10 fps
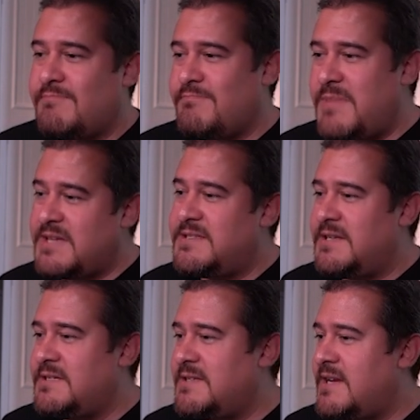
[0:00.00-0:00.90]

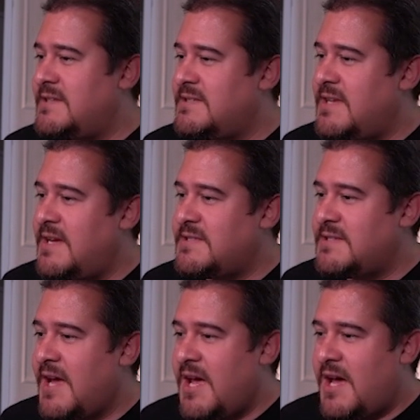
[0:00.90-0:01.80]
message that it
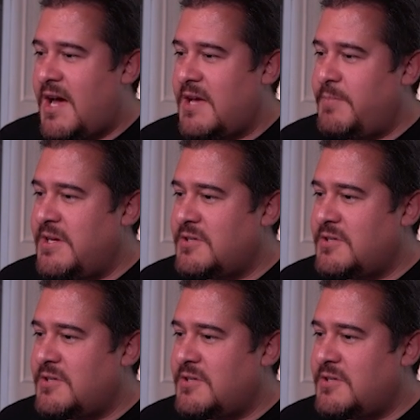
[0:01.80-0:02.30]
states IP